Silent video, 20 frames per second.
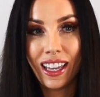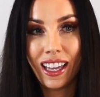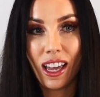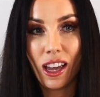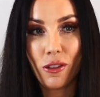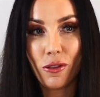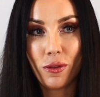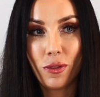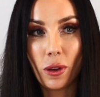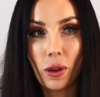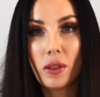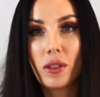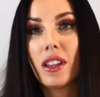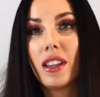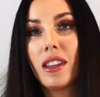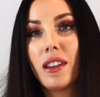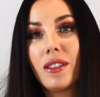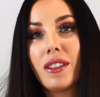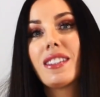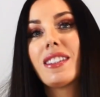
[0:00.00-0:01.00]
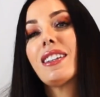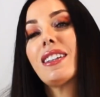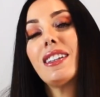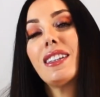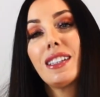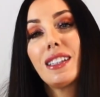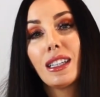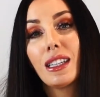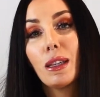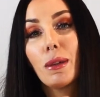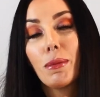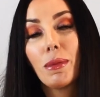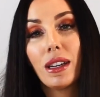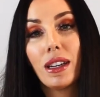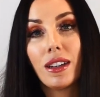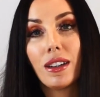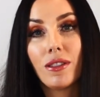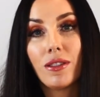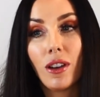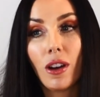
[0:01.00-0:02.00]
It feels like there is a glimmer
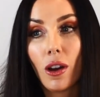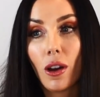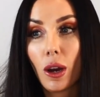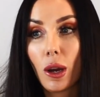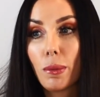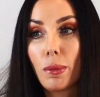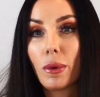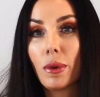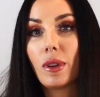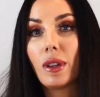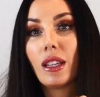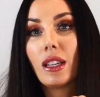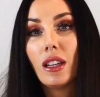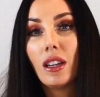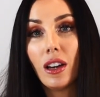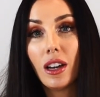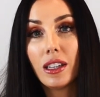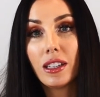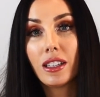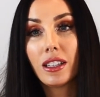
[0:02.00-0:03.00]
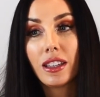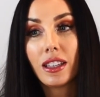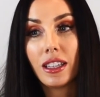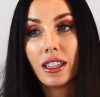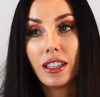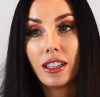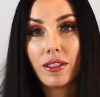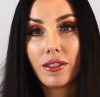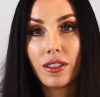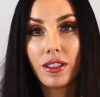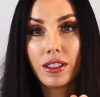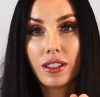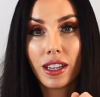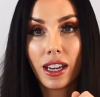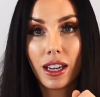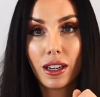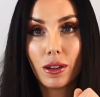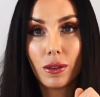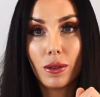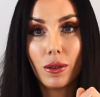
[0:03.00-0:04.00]
of hope or a light at the end of the
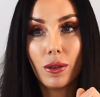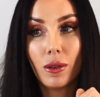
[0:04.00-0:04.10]
tunnel,